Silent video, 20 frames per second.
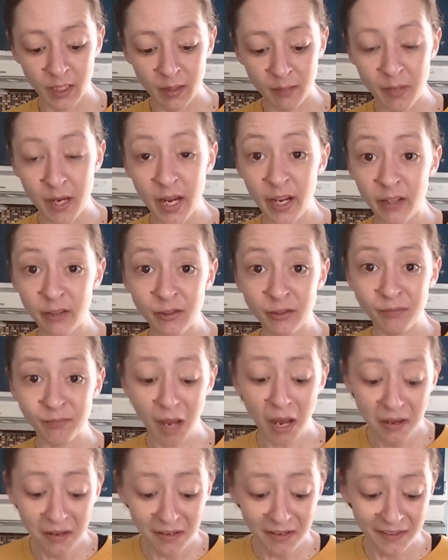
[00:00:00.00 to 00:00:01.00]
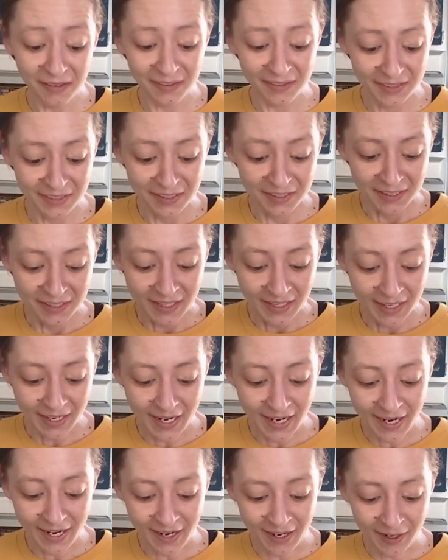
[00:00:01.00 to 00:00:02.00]
batch.
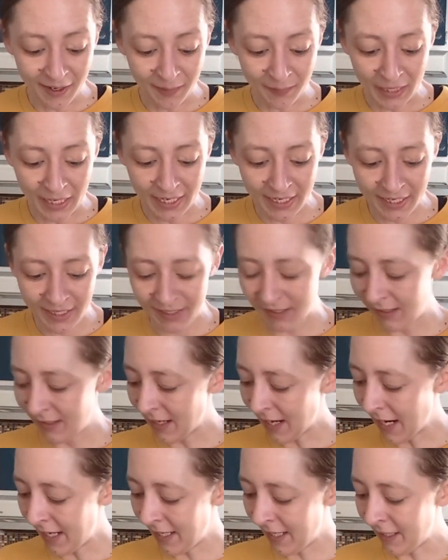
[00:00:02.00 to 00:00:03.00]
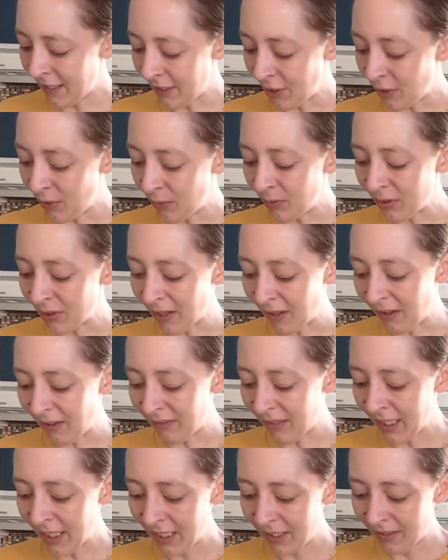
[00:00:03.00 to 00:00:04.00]
I didn't use all of
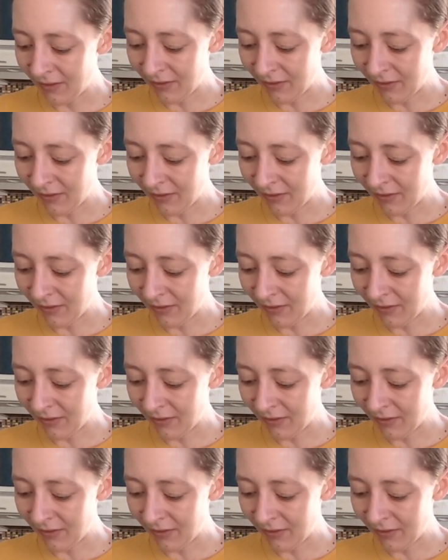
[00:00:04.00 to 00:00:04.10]
it